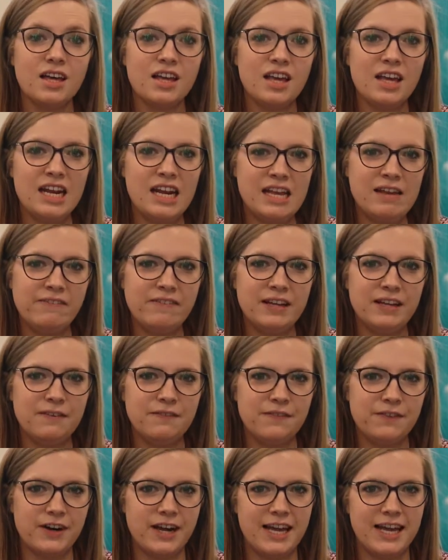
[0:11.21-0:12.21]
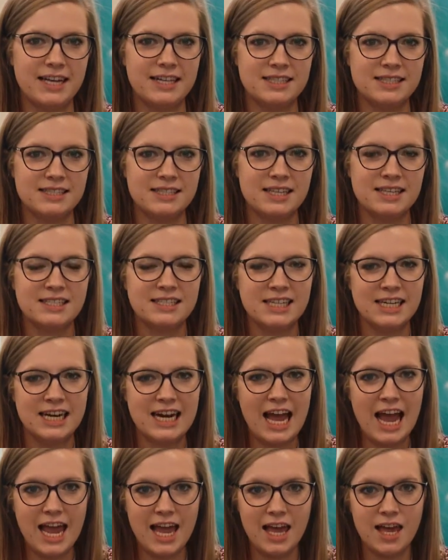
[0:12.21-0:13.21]
Good evening, friends.
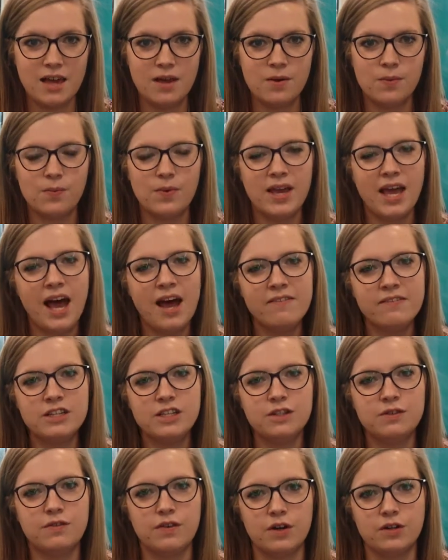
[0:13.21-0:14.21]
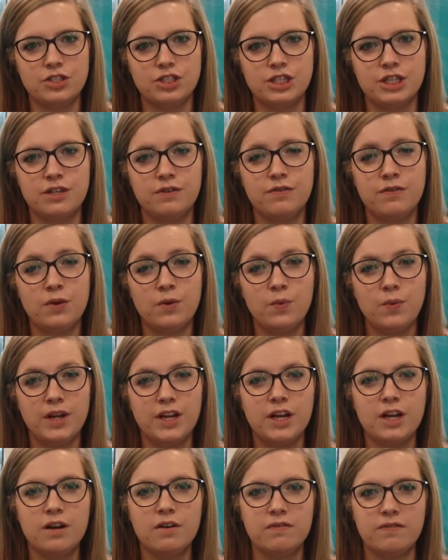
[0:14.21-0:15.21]
Tonight, we have a devotion for when
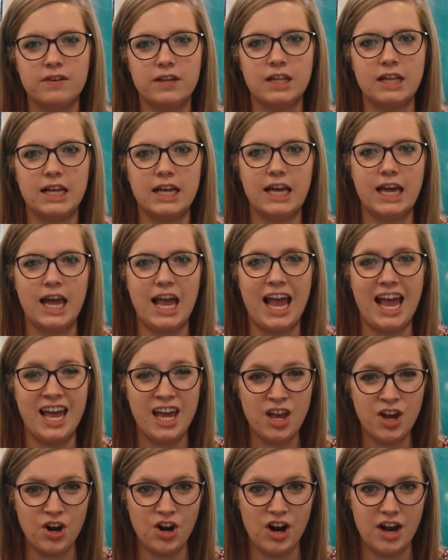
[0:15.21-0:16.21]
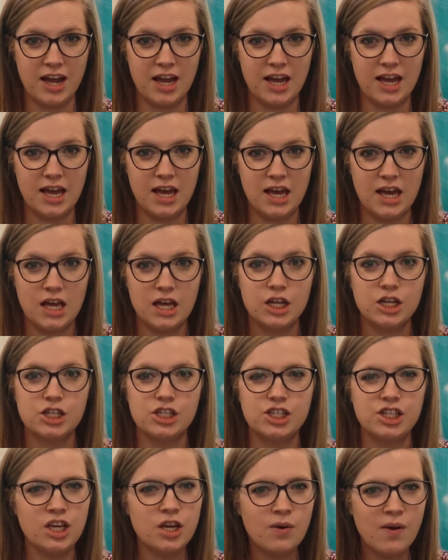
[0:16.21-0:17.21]
you're feeling angry.
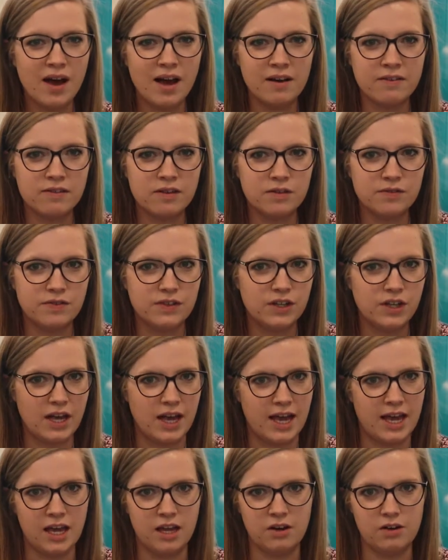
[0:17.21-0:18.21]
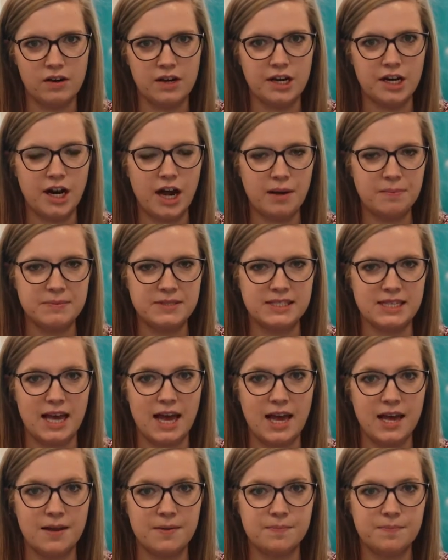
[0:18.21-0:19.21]
Do you ever feel angry or
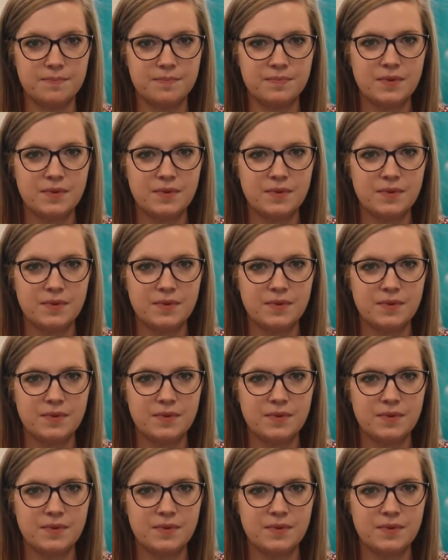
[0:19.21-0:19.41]
upset?